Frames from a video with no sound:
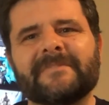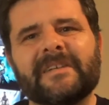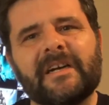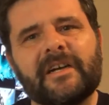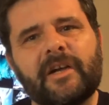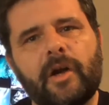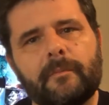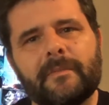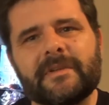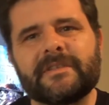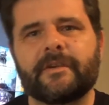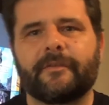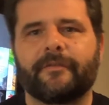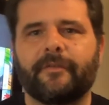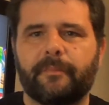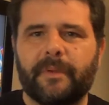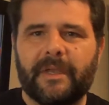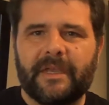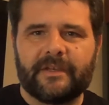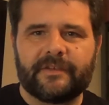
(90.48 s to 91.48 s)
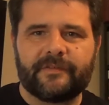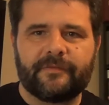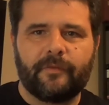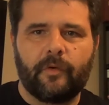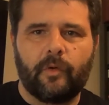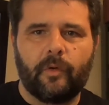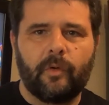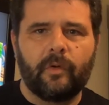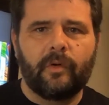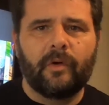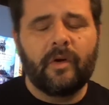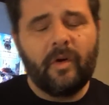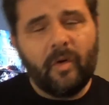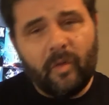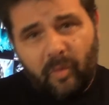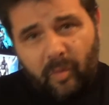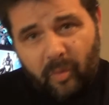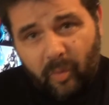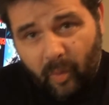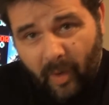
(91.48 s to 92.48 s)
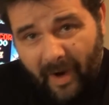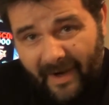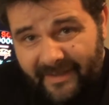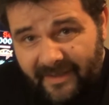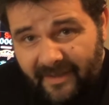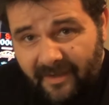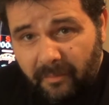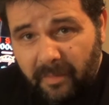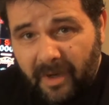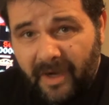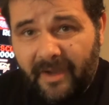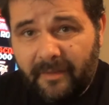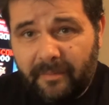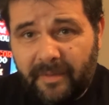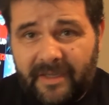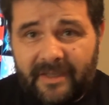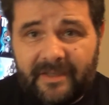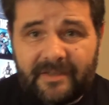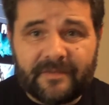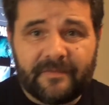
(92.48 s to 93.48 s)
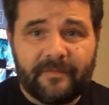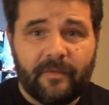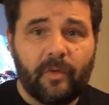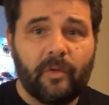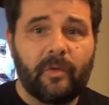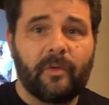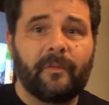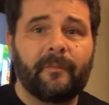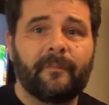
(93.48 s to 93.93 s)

and got myself a P S four. Why did I buy a P S four?